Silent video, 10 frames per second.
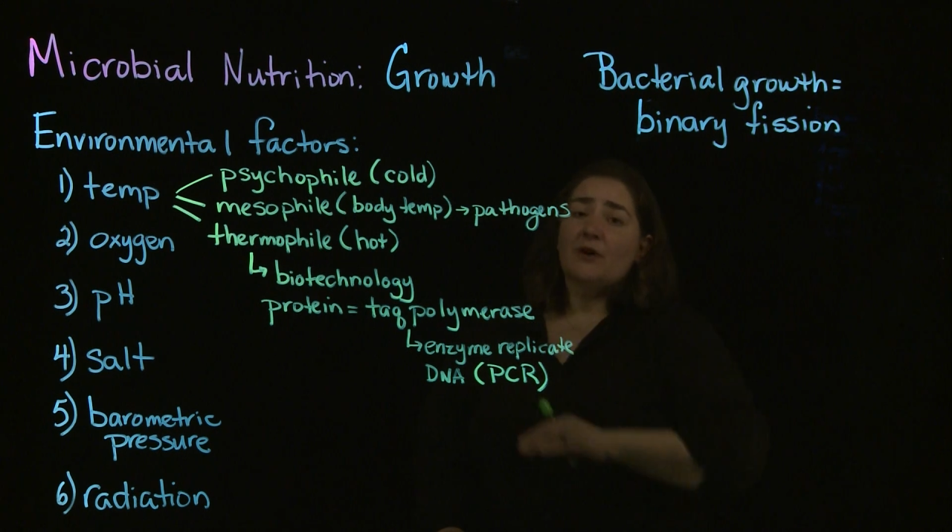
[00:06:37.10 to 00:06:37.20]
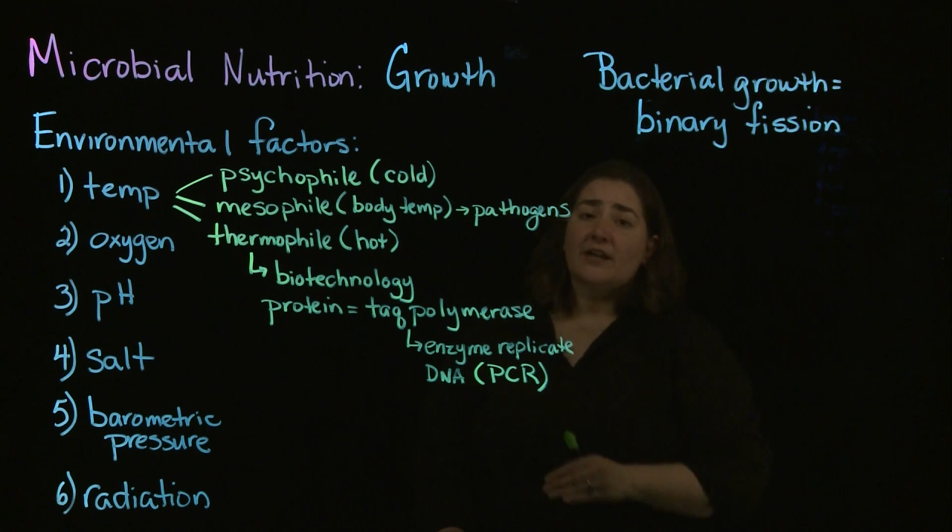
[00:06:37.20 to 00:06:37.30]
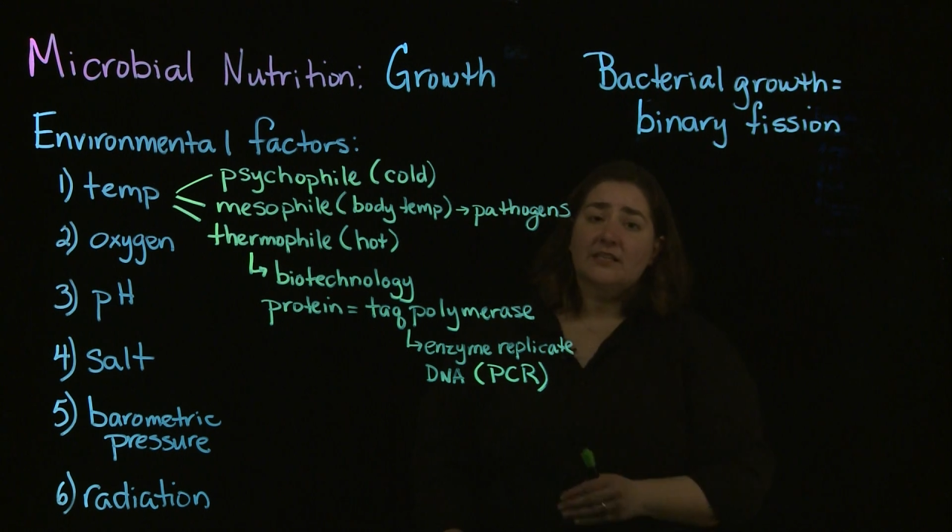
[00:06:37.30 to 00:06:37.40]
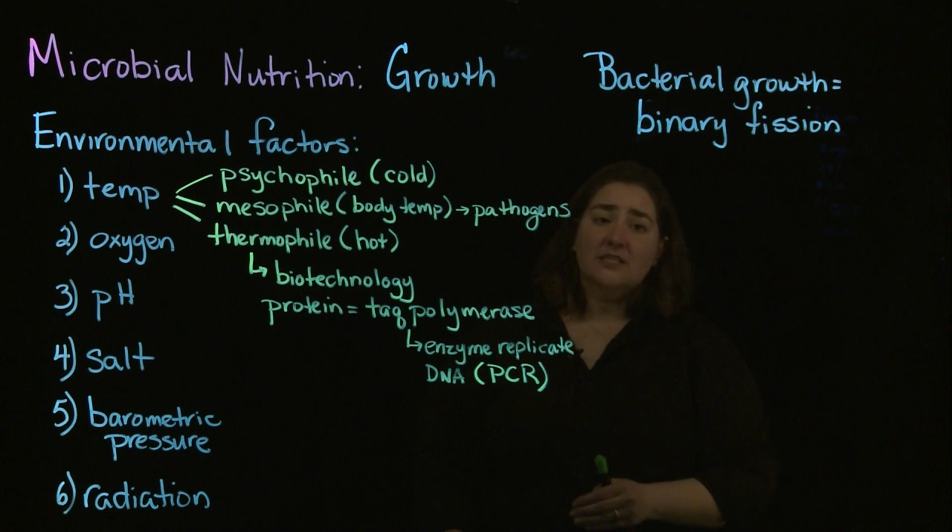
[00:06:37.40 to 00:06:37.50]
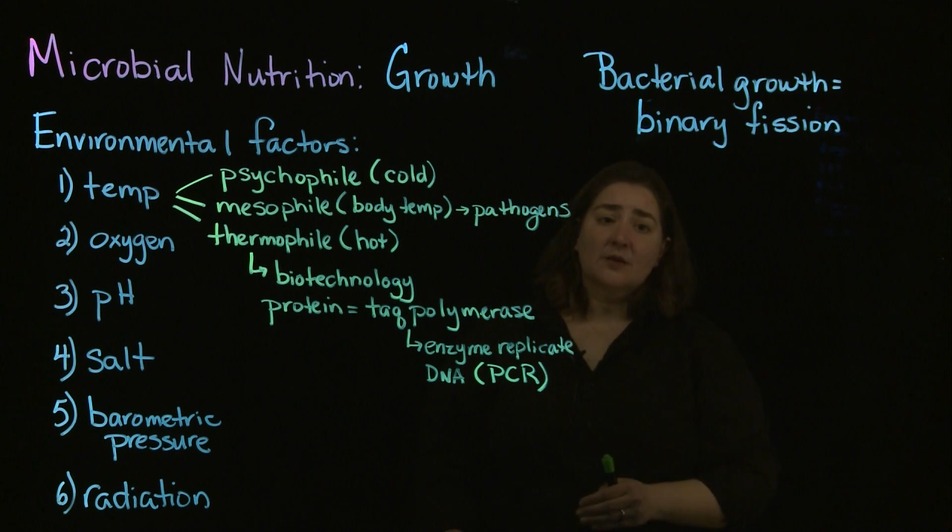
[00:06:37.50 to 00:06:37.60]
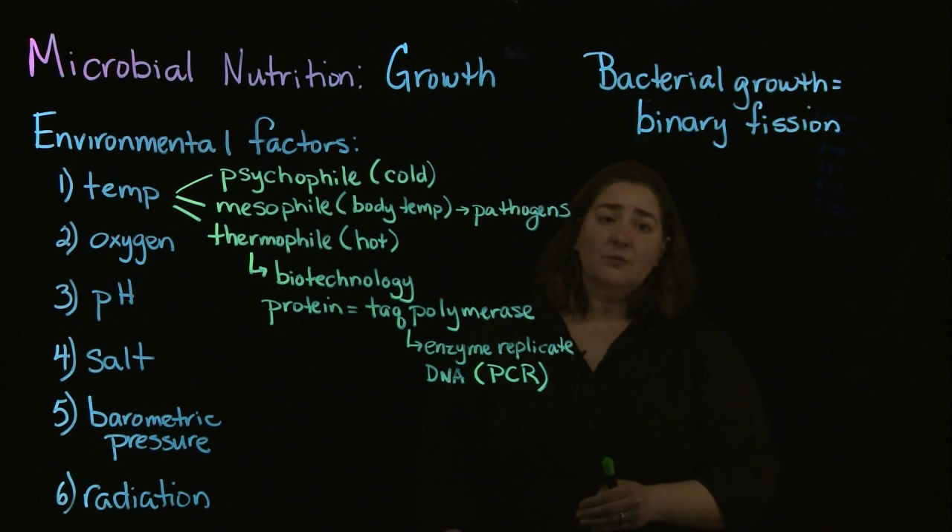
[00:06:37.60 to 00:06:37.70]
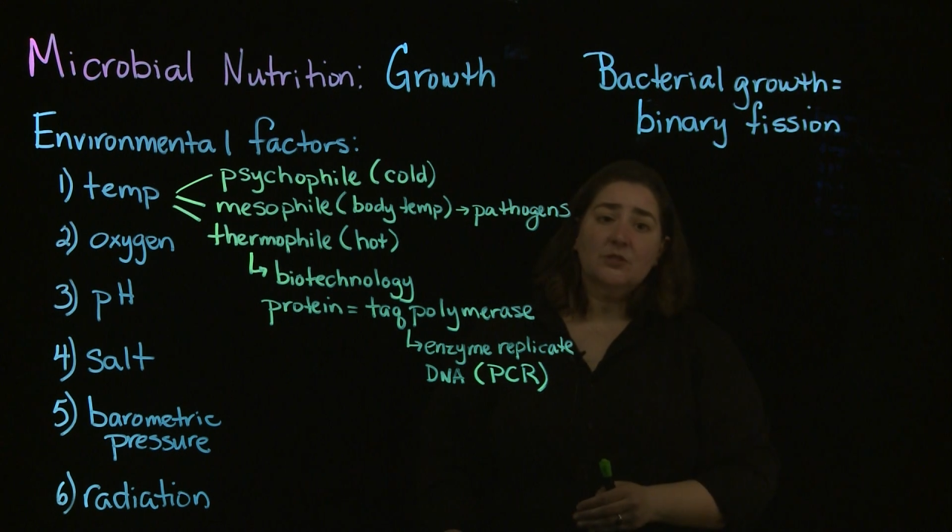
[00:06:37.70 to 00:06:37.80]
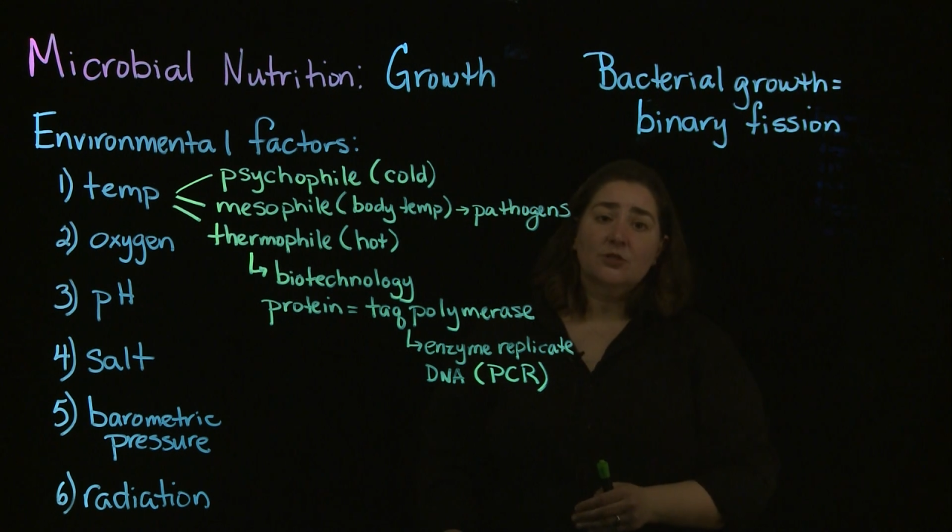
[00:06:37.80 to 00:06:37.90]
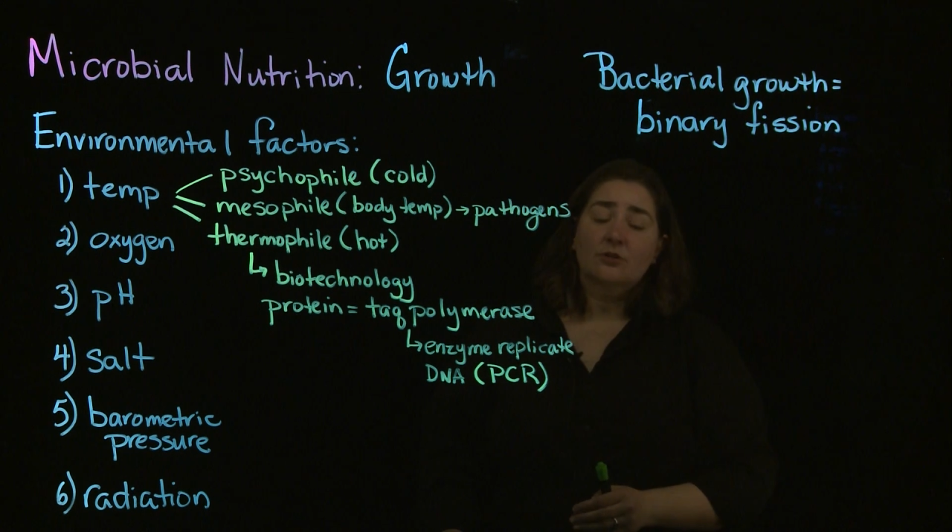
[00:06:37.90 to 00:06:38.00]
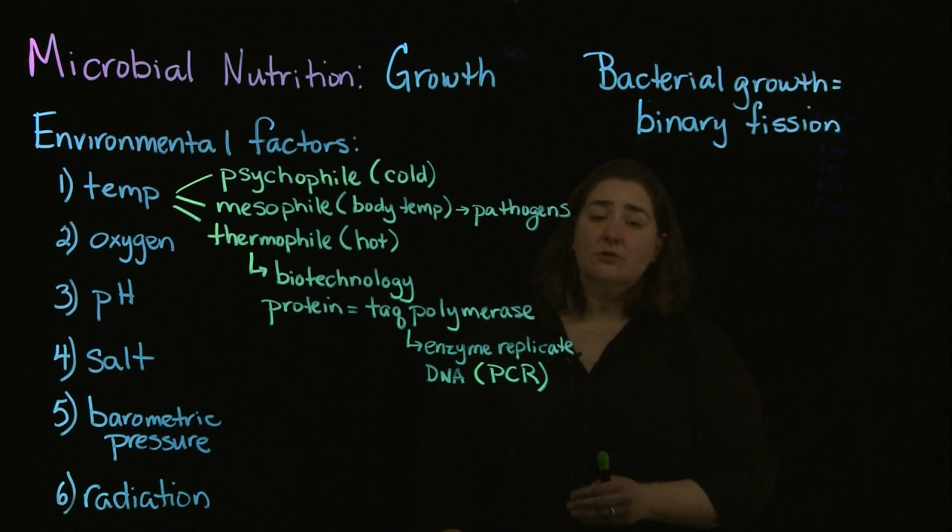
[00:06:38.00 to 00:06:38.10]
body
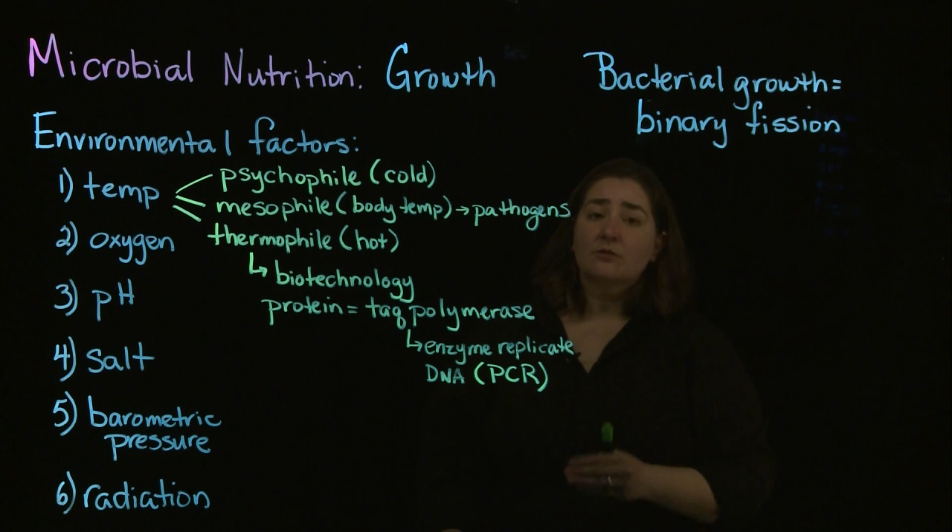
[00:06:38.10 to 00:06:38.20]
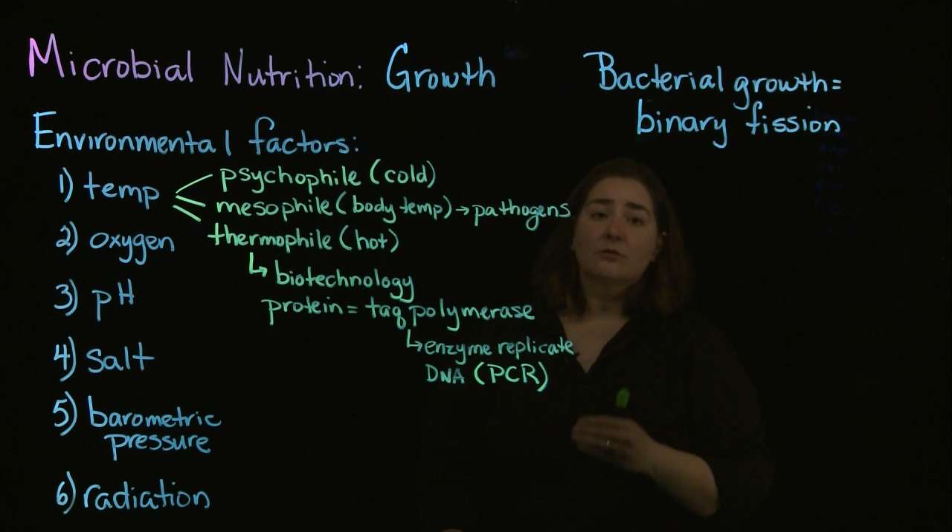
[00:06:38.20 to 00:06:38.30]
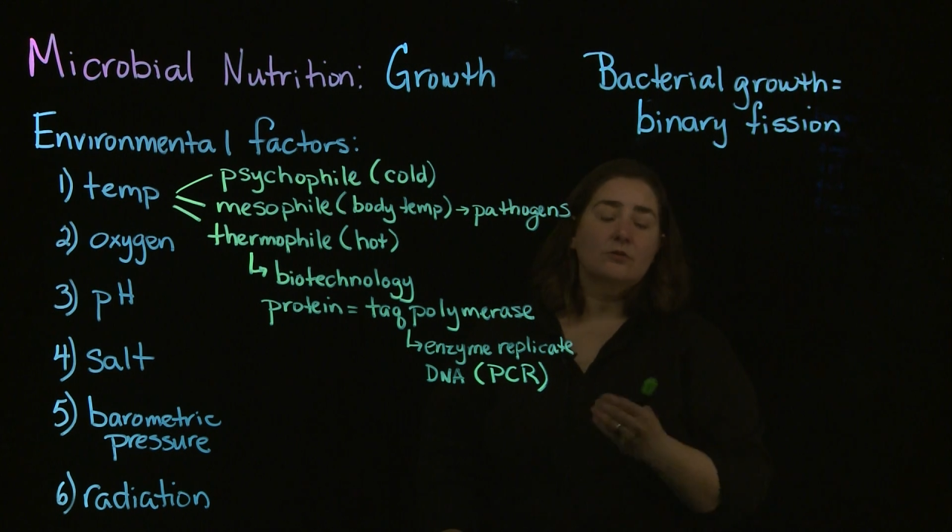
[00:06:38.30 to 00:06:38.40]
temperature,